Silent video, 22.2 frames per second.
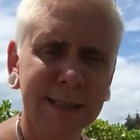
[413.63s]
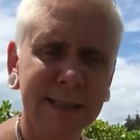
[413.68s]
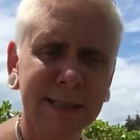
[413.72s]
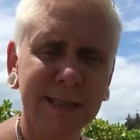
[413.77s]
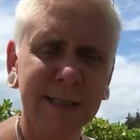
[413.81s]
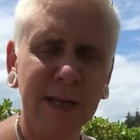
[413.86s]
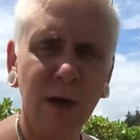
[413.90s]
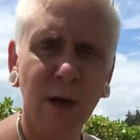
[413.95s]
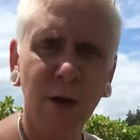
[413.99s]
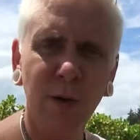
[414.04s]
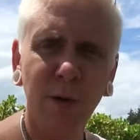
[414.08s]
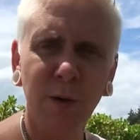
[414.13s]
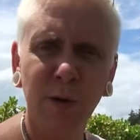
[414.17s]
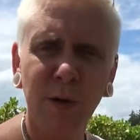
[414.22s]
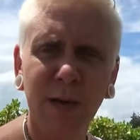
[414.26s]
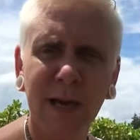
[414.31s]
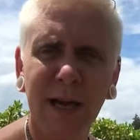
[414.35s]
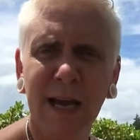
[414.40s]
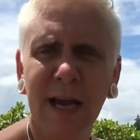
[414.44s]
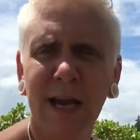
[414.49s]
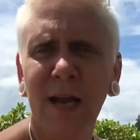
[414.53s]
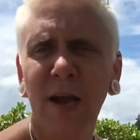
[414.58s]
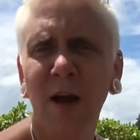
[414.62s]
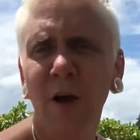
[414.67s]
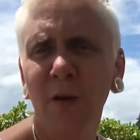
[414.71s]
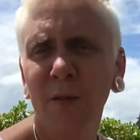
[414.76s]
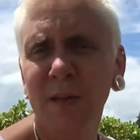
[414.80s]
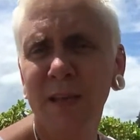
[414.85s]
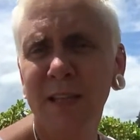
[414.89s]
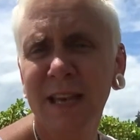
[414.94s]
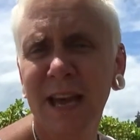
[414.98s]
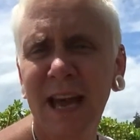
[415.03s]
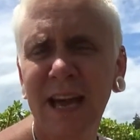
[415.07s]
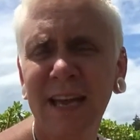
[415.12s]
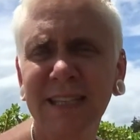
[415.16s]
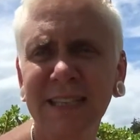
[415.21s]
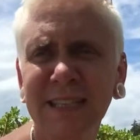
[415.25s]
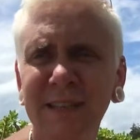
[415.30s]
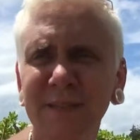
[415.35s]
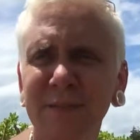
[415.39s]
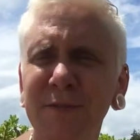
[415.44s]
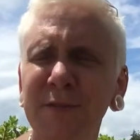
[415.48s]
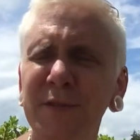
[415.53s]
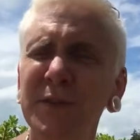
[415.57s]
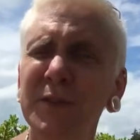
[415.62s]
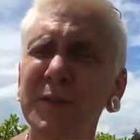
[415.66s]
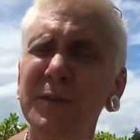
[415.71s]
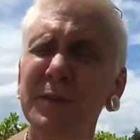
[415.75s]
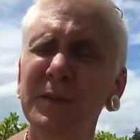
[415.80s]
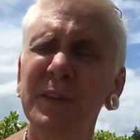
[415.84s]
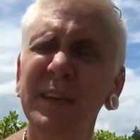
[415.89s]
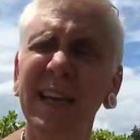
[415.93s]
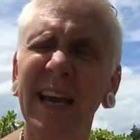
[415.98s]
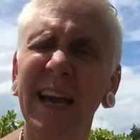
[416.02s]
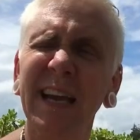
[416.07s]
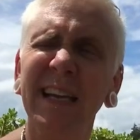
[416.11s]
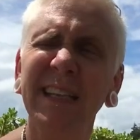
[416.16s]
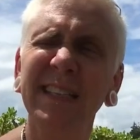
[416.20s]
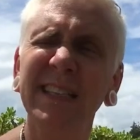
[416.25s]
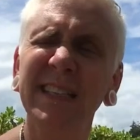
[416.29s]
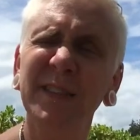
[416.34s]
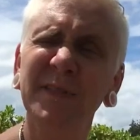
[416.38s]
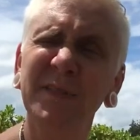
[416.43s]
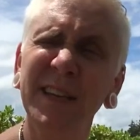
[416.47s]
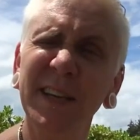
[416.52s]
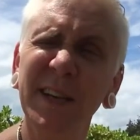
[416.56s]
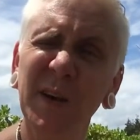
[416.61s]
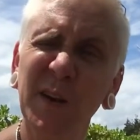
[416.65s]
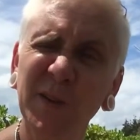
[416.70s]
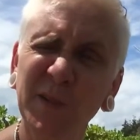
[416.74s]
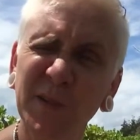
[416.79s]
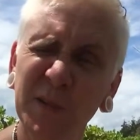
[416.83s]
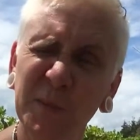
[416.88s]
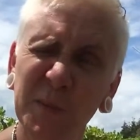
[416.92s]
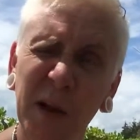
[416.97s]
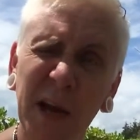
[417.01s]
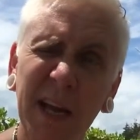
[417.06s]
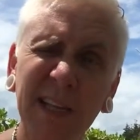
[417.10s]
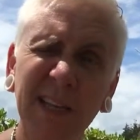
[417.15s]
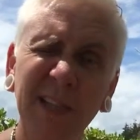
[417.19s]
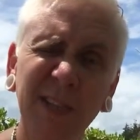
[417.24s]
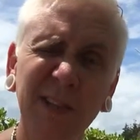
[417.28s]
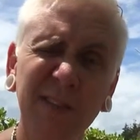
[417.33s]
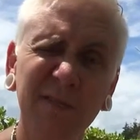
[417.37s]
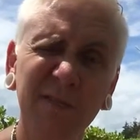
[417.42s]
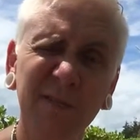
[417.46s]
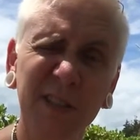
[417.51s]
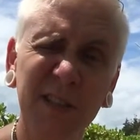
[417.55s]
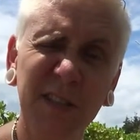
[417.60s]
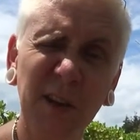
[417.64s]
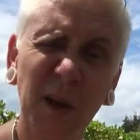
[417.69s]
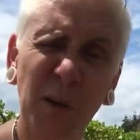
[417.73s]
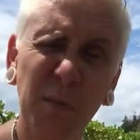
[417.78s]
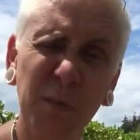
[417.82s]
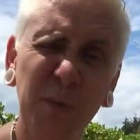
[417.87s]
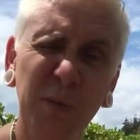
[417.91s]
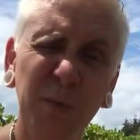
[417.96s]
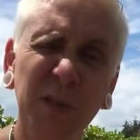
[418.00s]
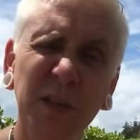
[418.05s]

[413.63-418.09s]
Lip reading: So on the other hand, if you get severe constipation, for example,